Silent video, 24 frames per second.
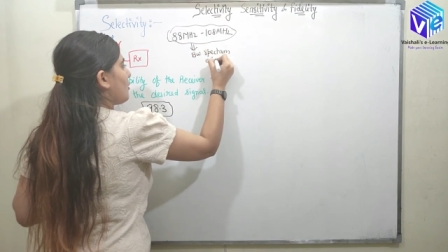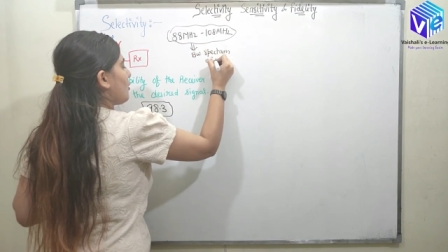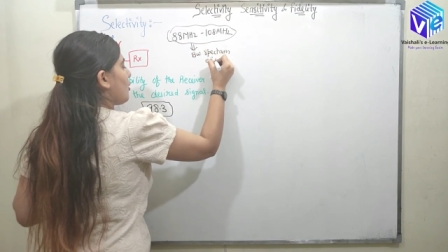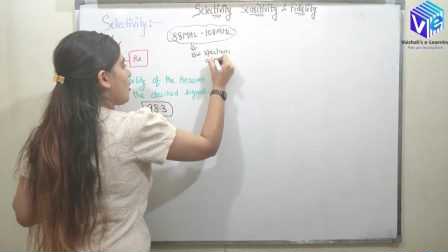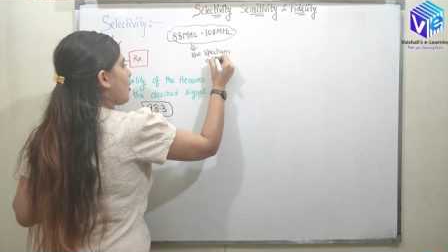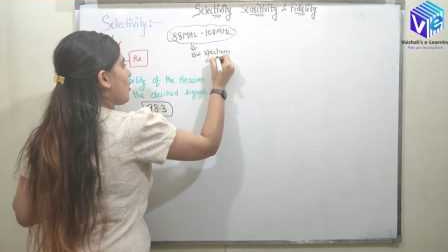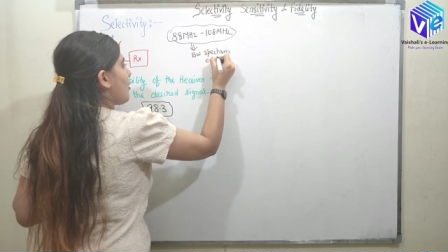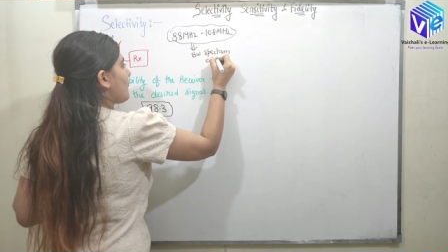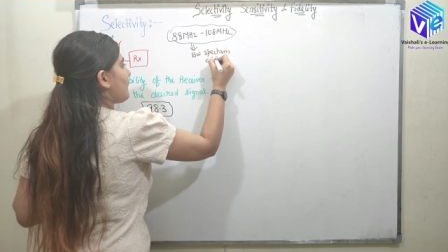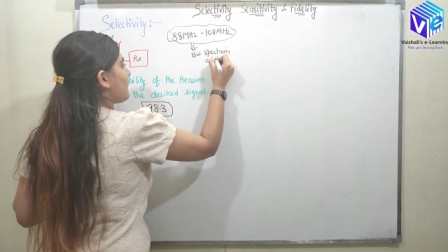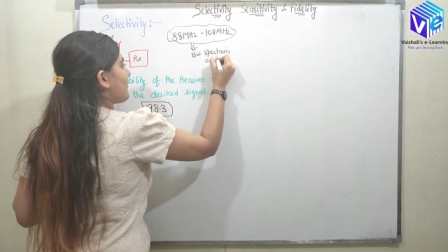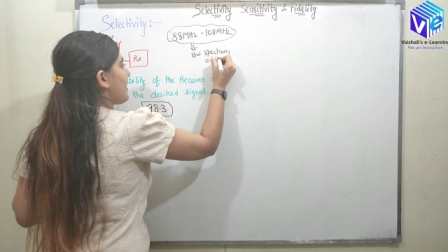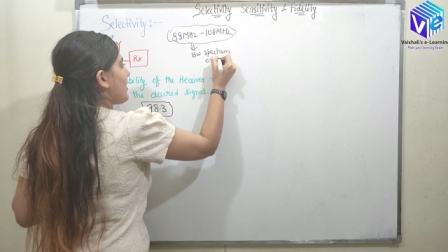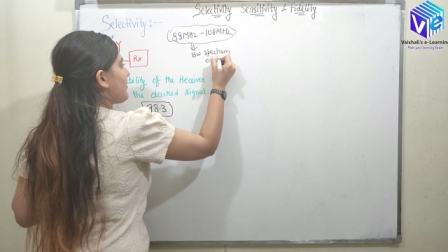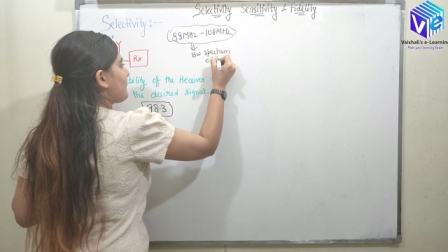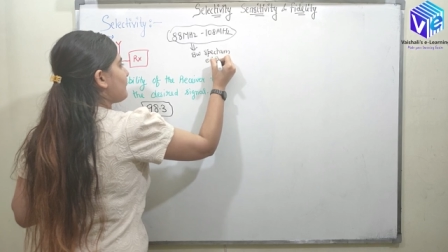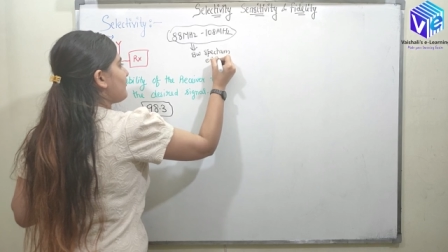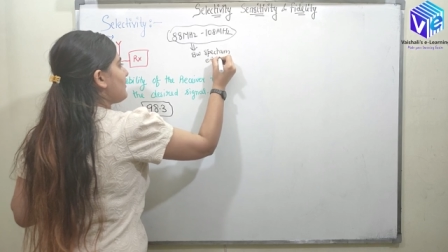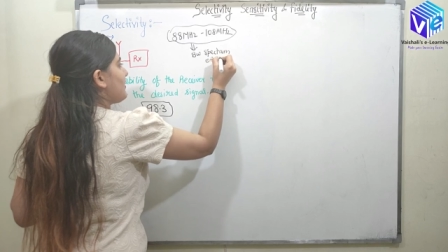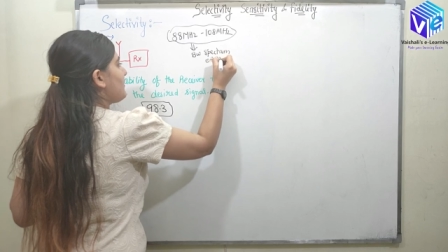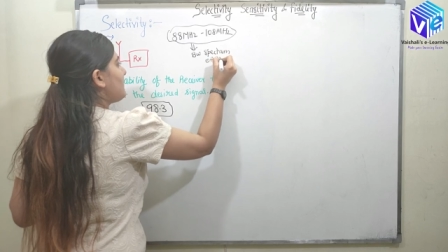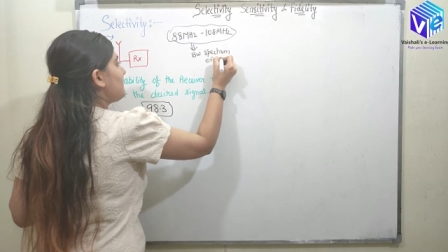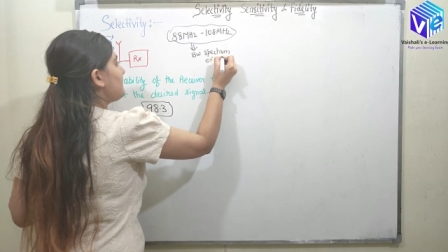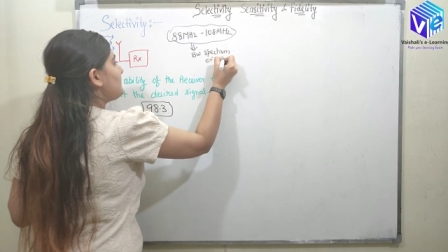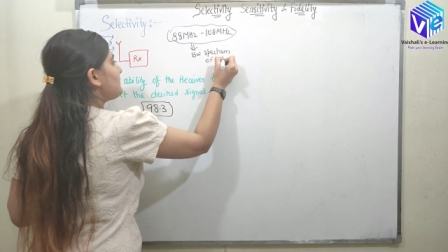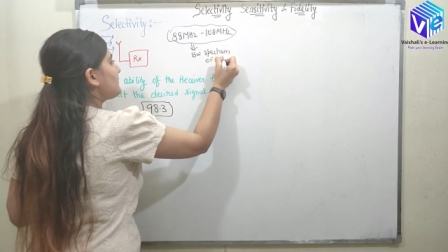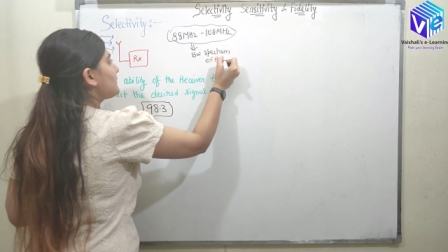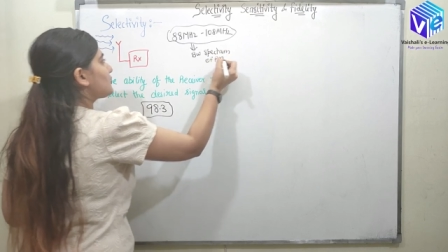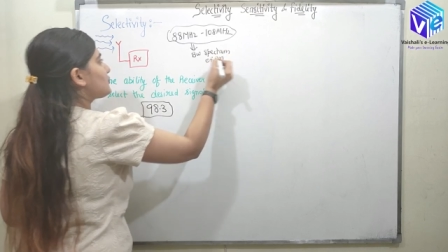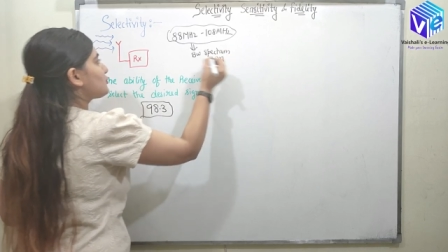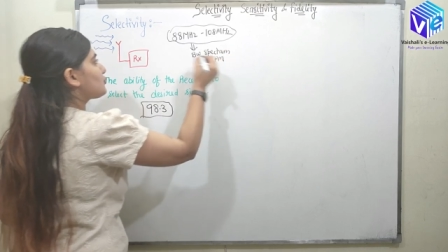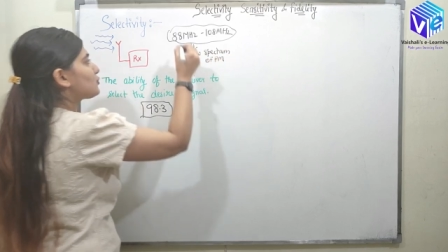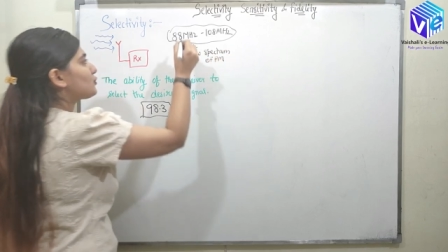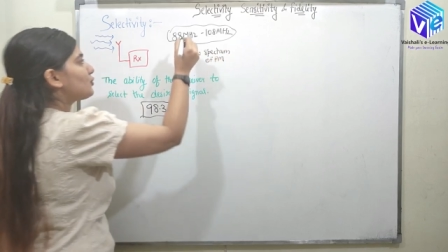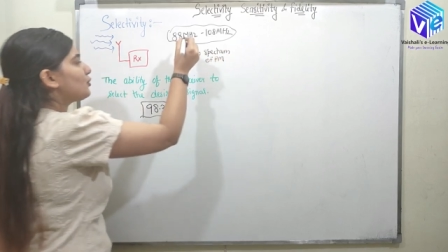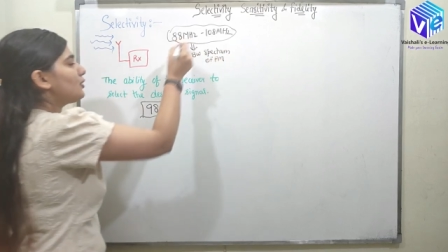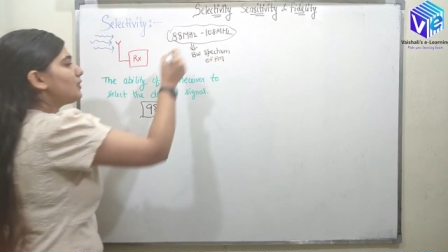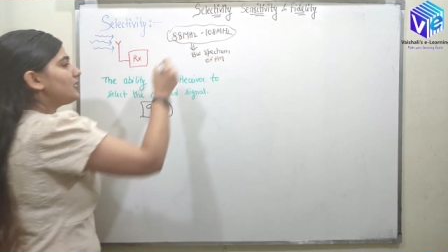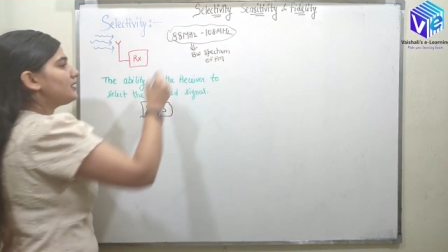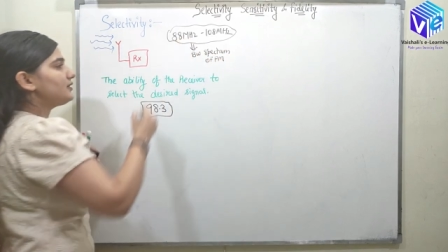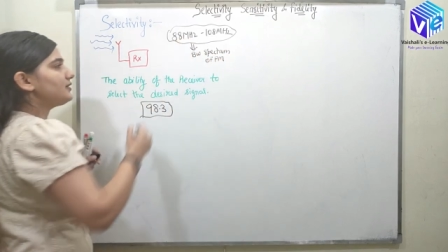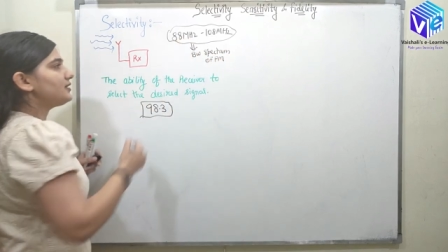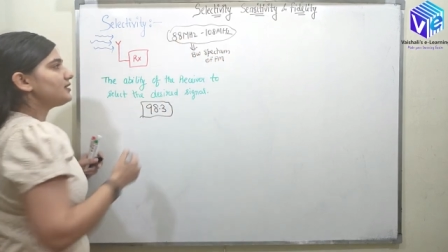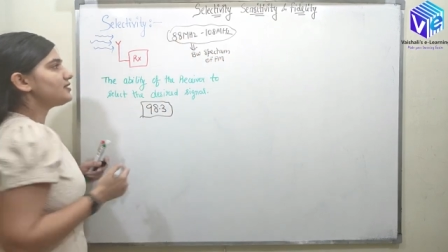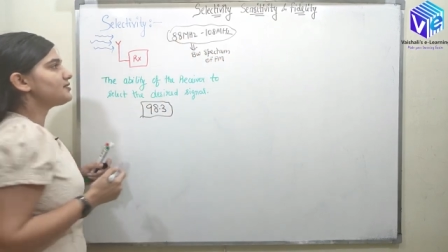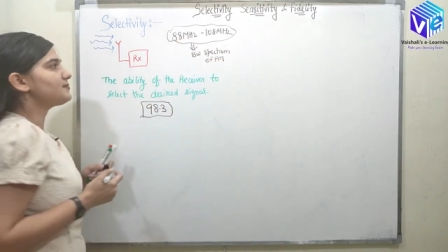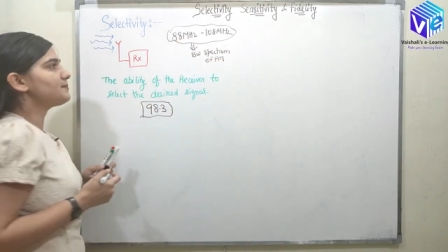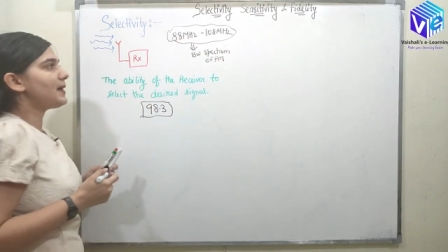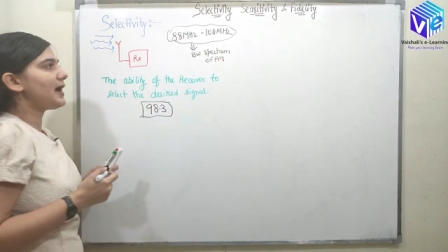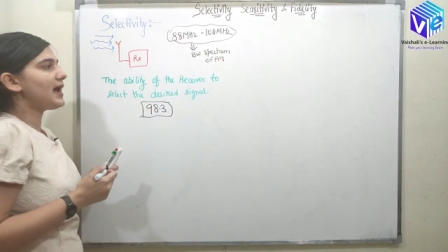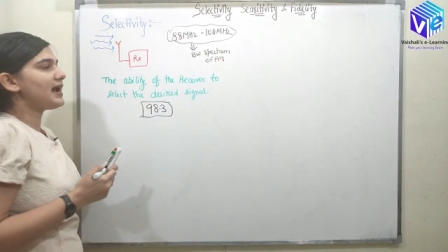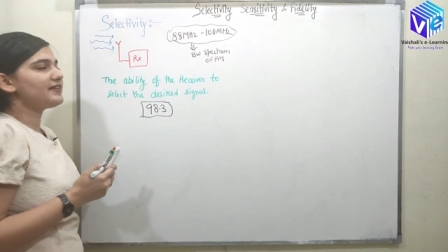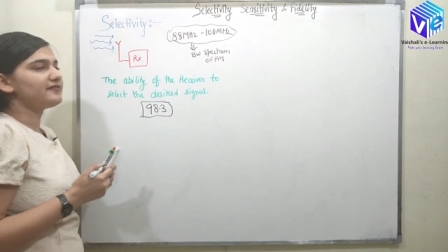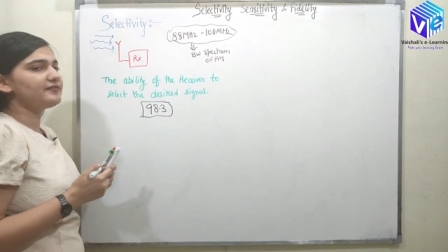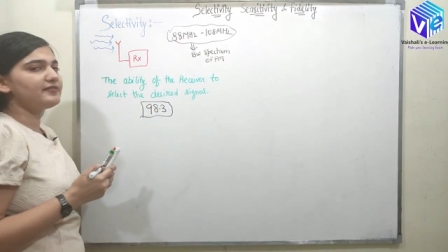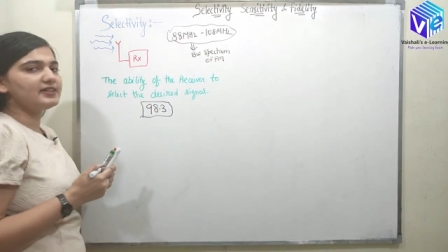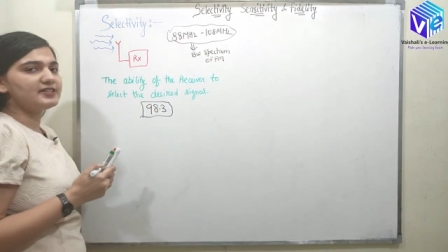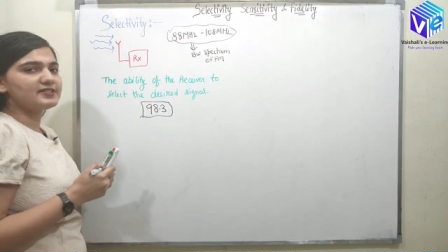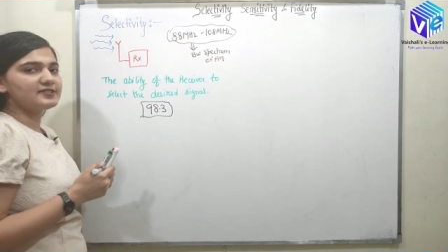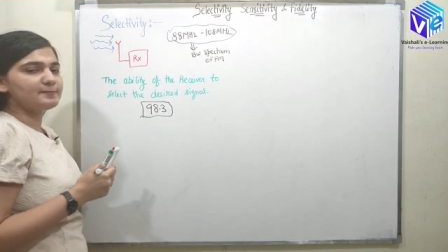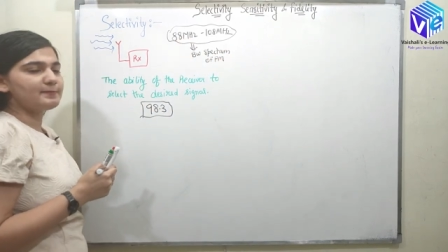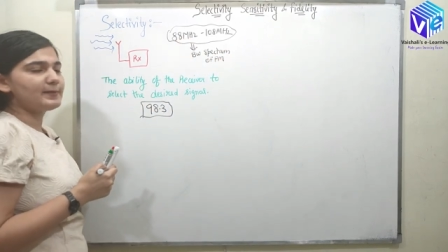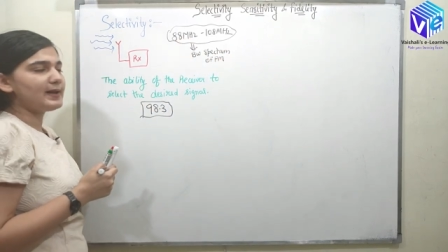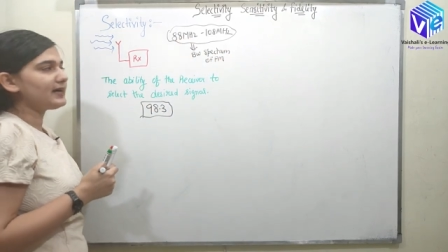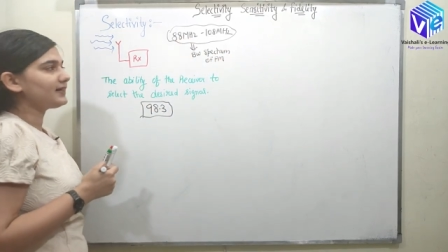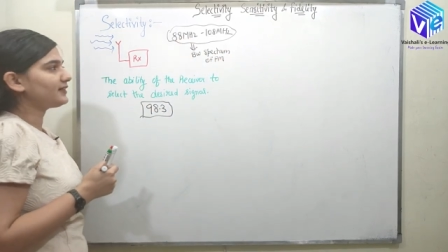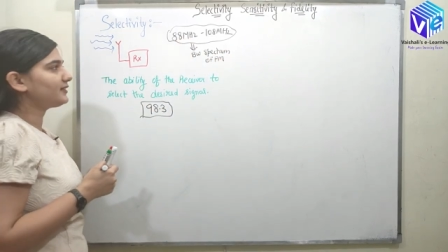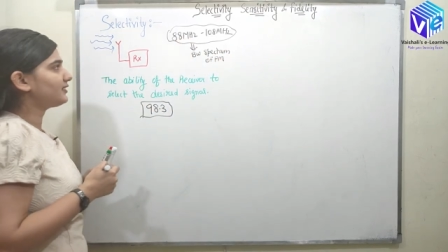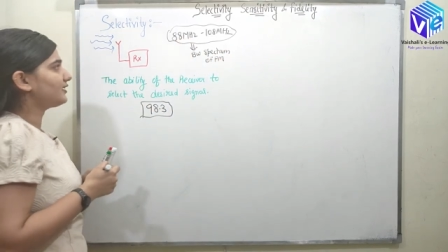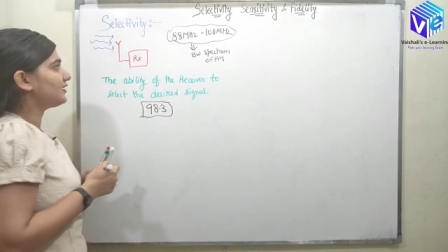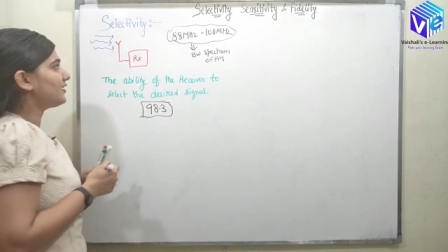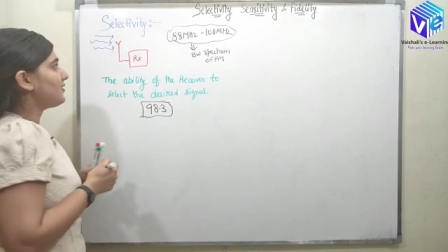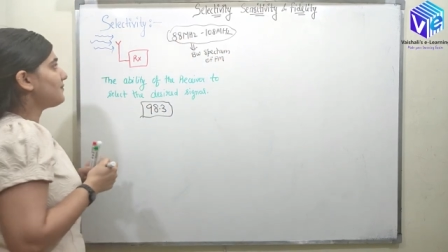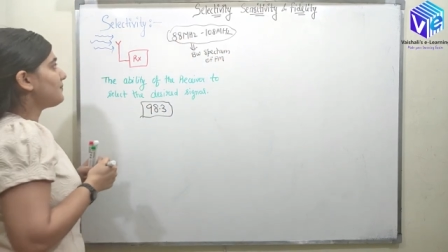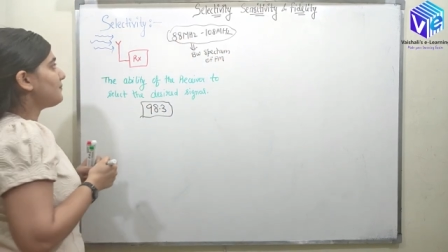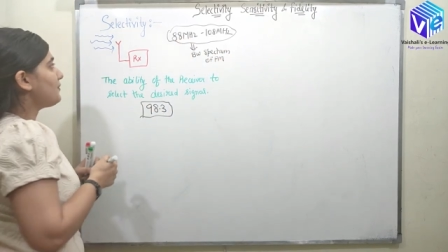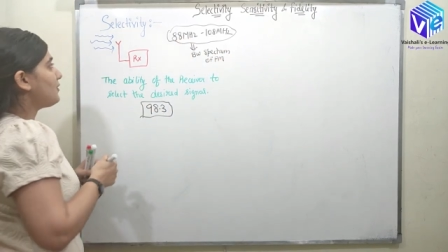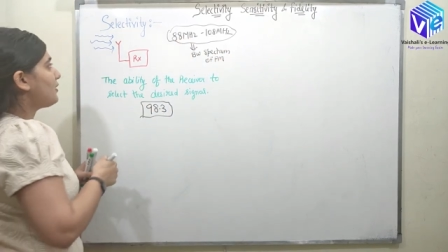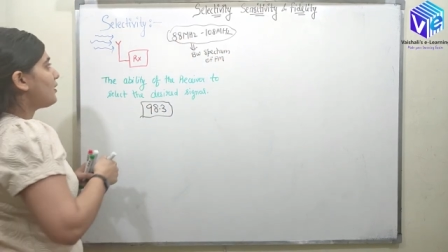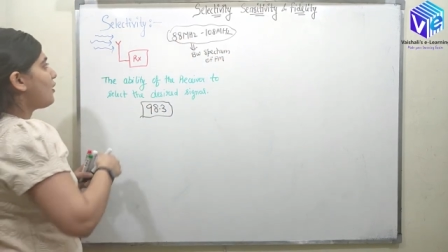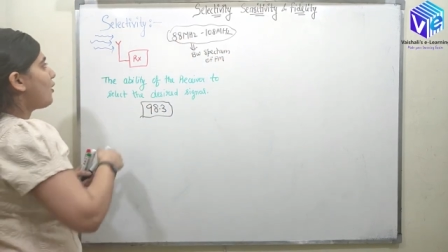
of FM. So in this bandwidth spectrum